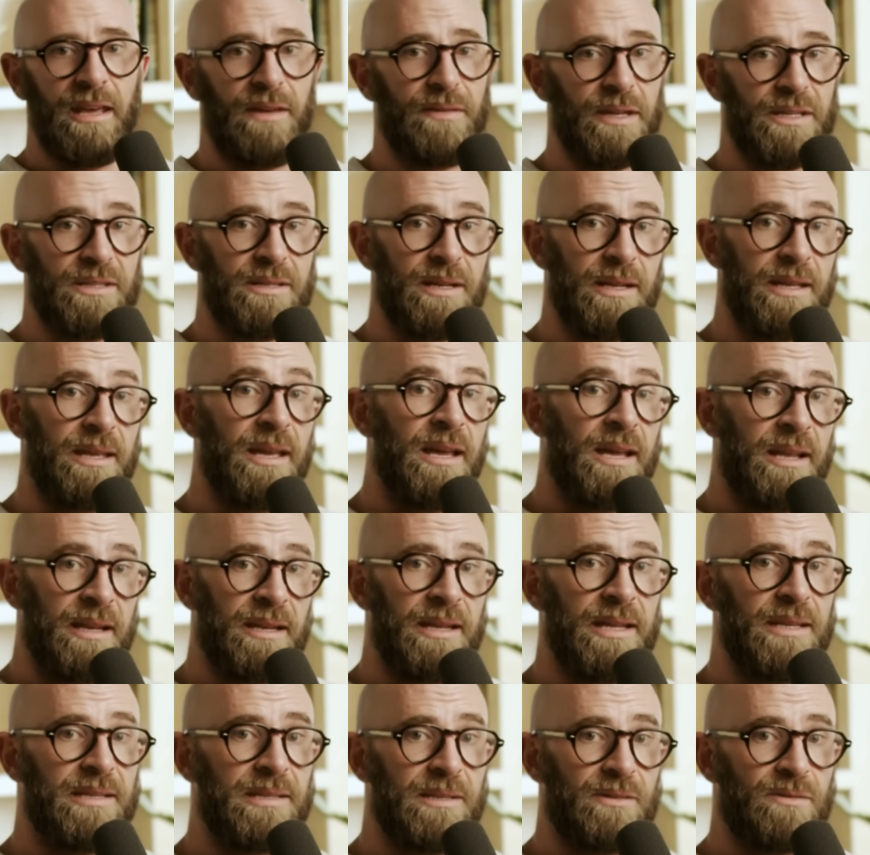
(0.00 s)
eventually
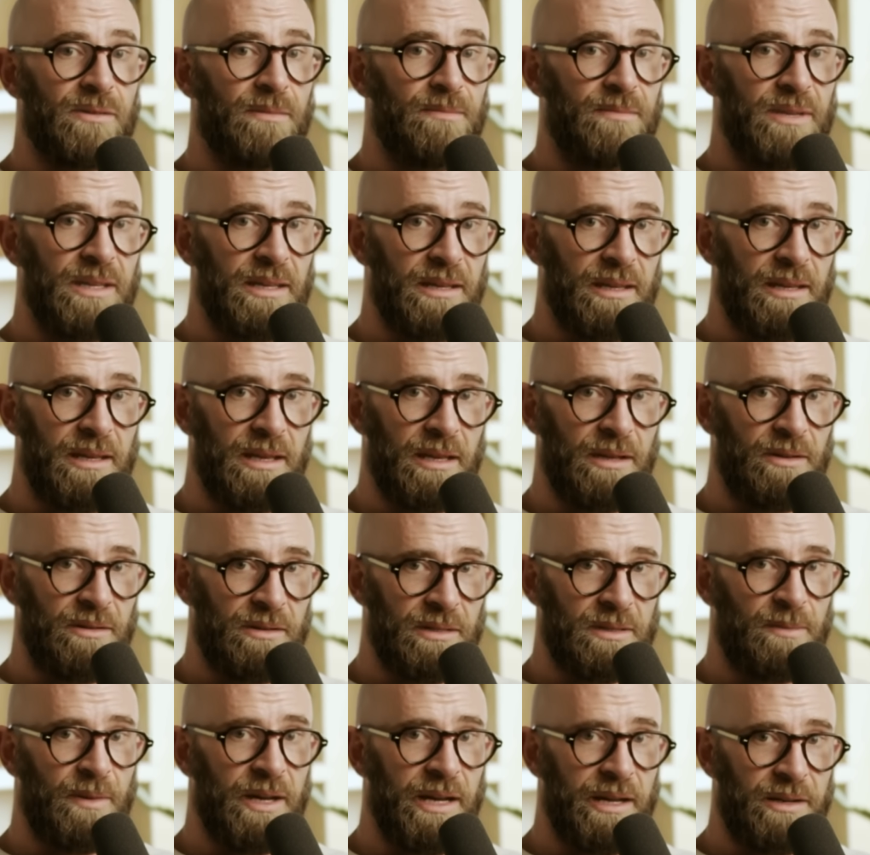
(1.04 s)
leading to him being
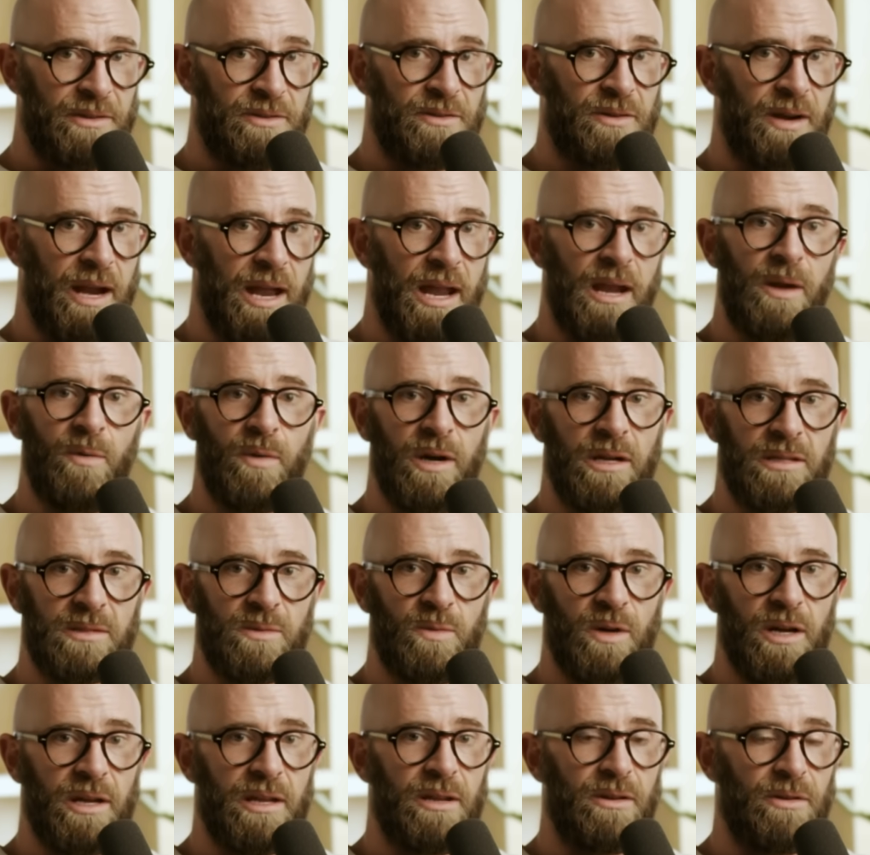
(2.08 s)
killed by a train
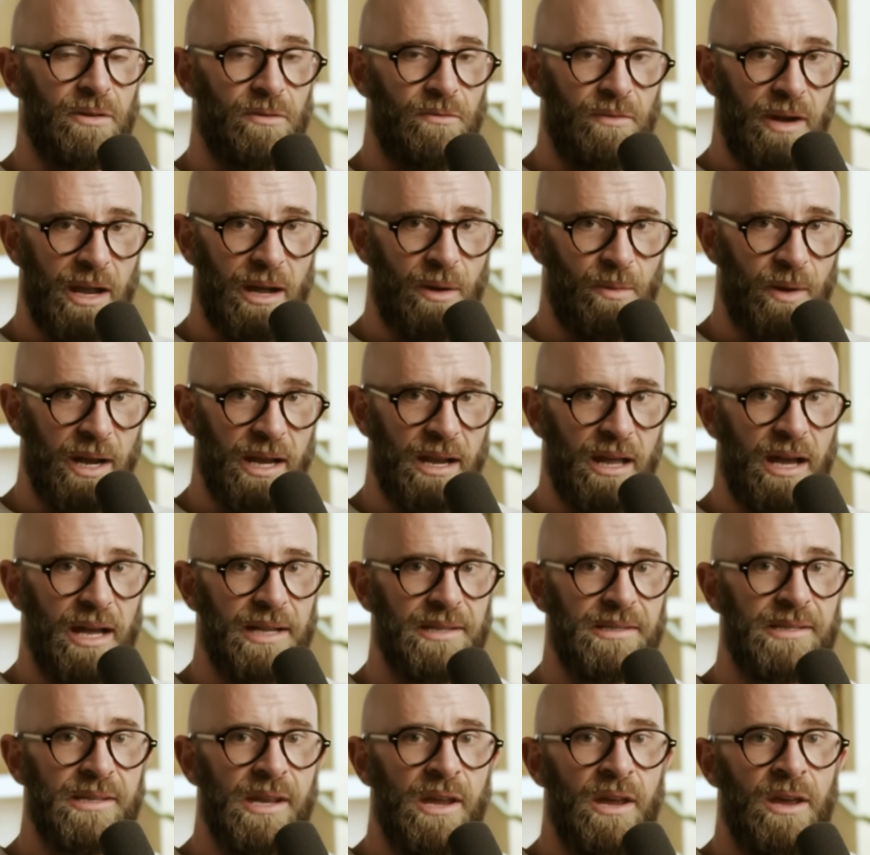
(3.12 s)
whilst working on railway
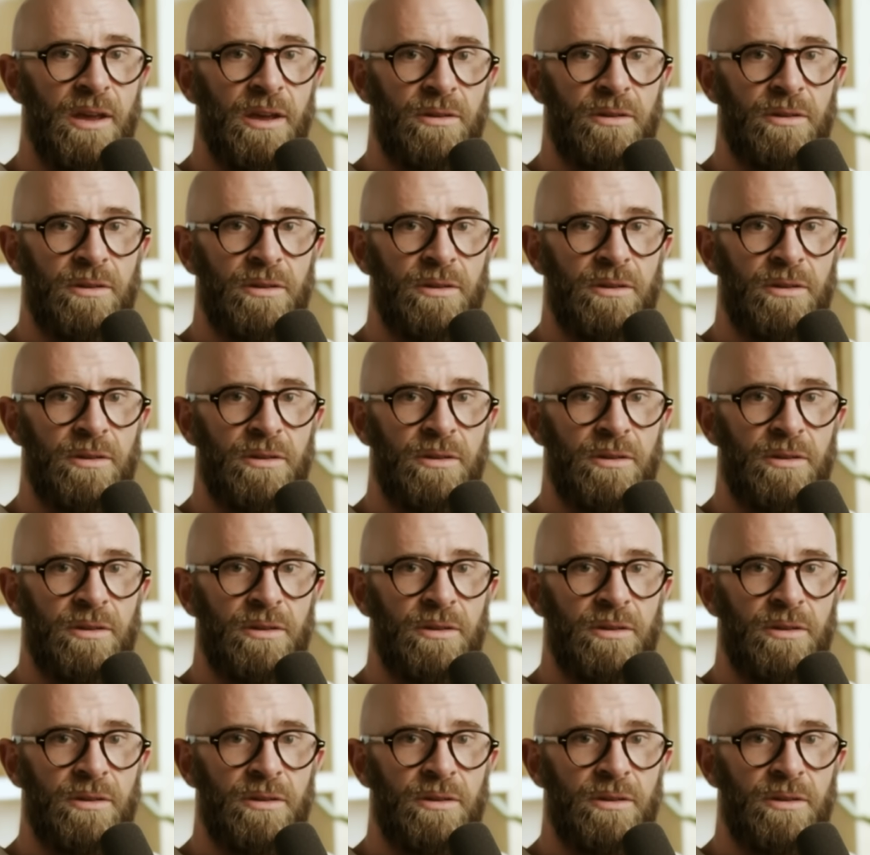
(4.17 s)
lines,